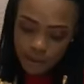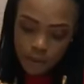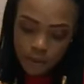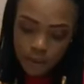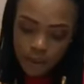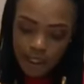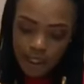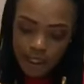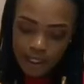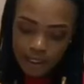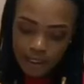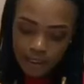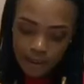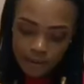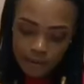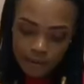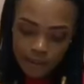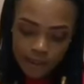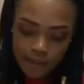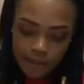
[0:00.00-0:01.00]
Why?
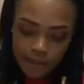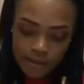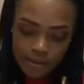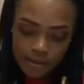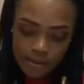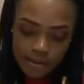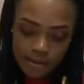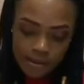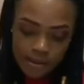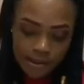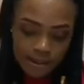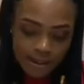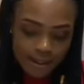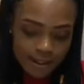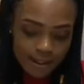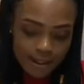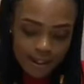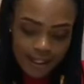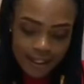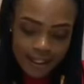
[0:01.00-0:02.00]
Because
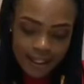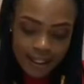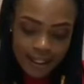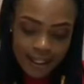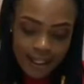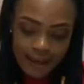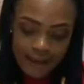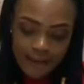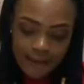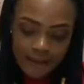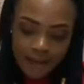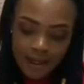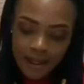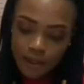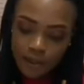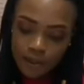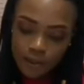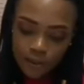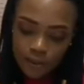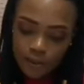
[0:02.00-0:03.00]
it can fail
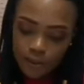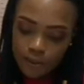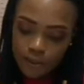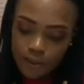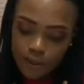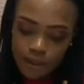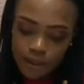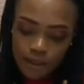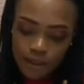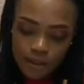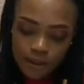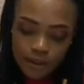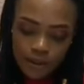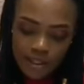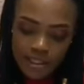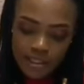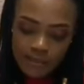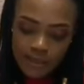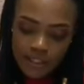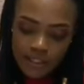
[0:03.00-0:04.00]
you.
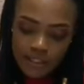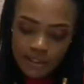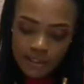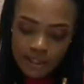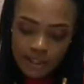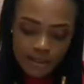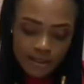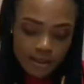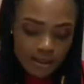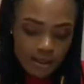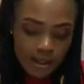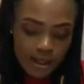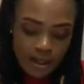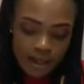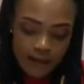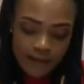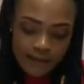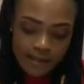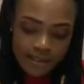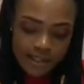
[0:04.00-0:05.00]
Just imagine that you
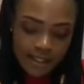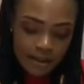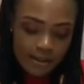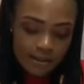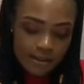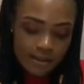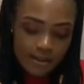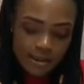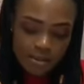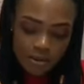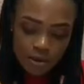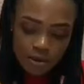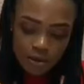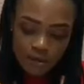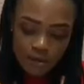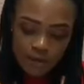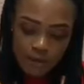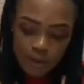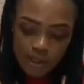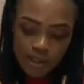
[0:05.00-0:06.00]
have a cycle this month
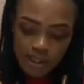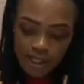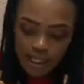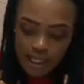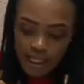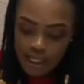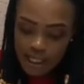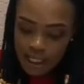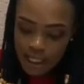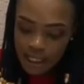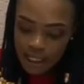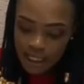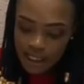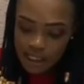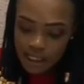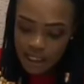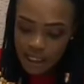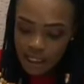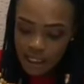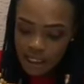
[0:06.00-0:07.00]
of 28 days,
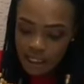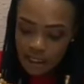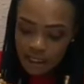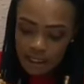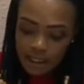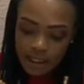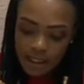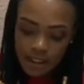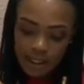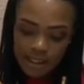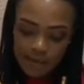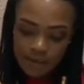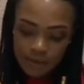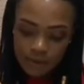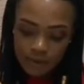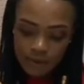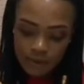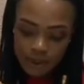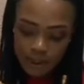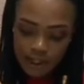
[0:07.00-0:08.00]
then the next
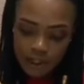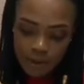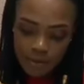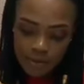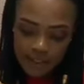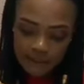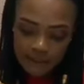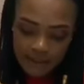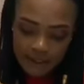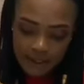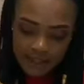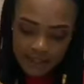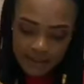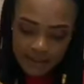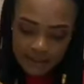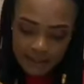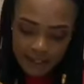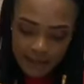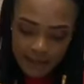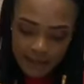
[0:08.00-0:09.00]
one it comes after
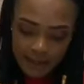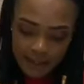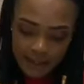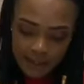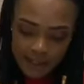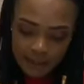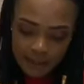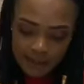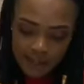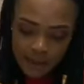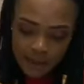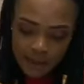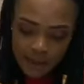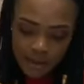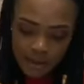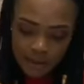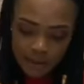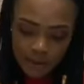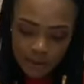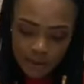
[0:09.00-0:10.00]
35 days, after
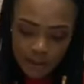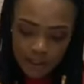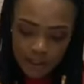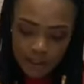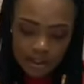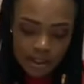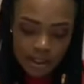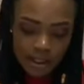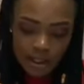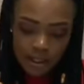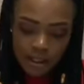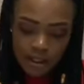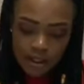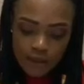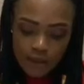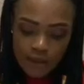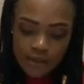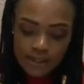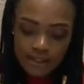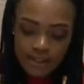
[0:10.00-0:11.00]
21 days.
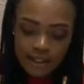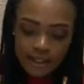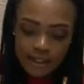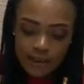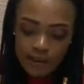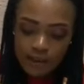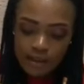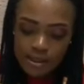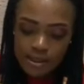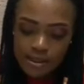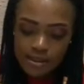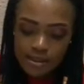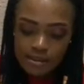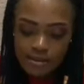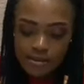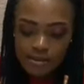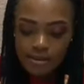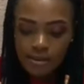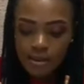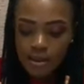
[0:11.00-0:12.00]
You see that all
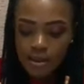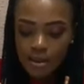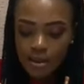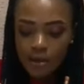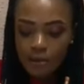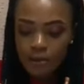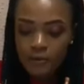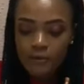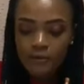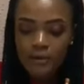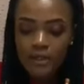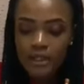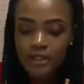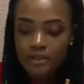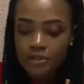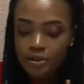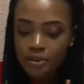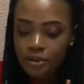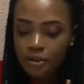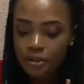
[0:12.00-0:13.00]
this
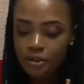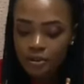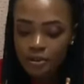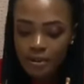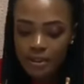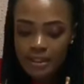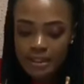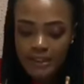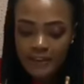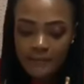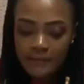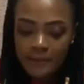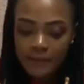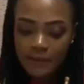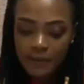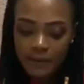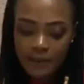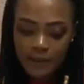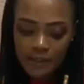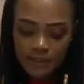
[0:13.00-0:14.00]
ovulation, safe
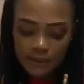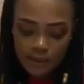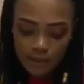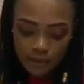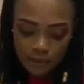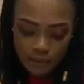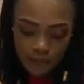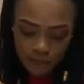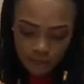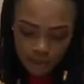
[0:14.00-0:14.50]
period is not